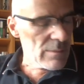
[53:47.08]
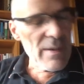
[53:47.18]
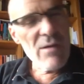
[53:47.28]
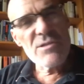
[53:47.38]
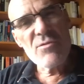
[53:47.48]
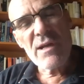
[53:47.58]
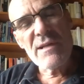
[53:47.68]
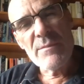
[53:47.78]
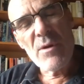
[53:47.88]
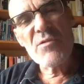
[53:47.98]
power
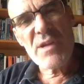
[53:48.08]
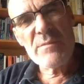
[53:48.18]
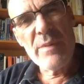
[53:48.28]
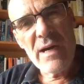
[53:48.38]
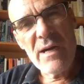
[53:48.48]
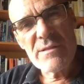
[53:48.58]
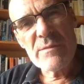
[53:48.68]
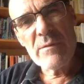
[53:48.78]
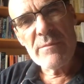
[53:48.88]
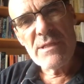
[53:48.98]
struggles among great powers,
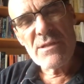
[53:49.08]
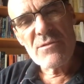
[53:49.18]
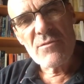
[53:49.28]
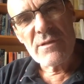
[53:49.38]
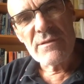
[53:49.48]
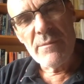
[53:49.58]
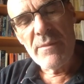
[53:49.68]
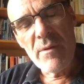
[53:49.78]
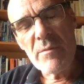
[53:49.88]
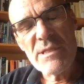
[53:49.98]
among major,
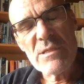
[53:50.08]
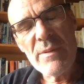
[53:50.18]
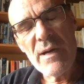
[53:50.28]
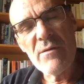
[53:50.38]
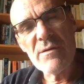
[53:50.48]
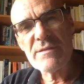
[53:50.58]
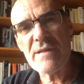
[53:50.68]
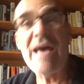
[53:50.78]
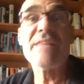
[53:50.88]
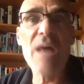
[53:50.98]
among major powers,
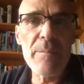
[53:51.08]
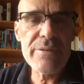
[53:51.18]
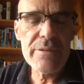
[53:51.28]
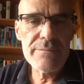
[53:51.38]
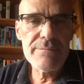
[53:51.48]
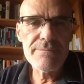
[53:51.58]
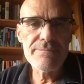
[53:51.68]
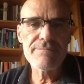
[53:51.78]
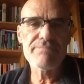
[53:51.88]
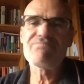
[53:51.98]
end up
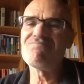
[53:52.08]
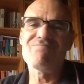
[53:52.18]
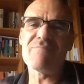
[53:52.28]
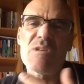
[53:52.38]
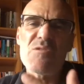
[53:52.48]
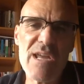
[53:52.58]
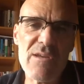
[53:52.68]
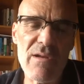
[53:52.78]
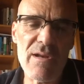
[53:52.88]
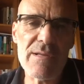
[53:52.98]

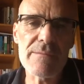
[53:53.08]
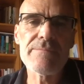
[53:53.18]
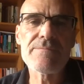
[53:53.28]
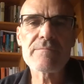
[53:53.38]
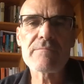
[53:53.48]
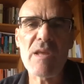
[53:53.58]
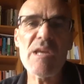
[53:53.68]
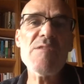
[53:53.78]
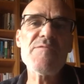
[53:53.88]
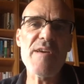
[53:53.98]
regularly
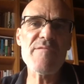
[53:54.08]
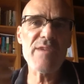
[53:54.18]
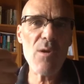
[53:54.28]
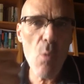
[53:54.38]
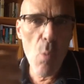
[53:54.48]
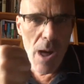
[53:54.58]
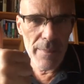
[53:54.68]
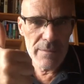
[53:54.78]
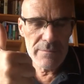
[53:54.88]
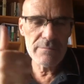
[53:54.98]
in favoring
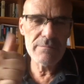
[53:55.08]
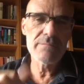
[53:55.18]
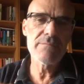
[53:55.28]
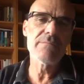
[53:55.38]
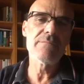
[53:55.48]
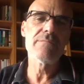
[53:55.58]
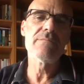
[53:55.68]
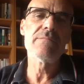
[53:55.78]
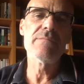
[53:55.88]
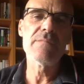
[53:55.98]
one
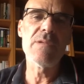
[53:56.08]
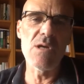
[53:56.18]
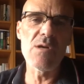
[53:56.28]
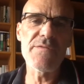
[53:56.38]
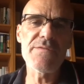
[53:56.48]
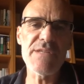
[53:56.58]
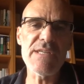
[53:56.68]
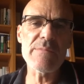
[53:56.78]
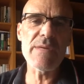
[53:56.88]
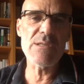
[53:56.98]
of
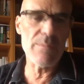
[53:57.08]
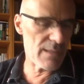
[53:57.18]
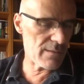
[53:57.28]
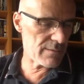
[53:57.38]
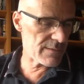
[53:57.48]
these major powers.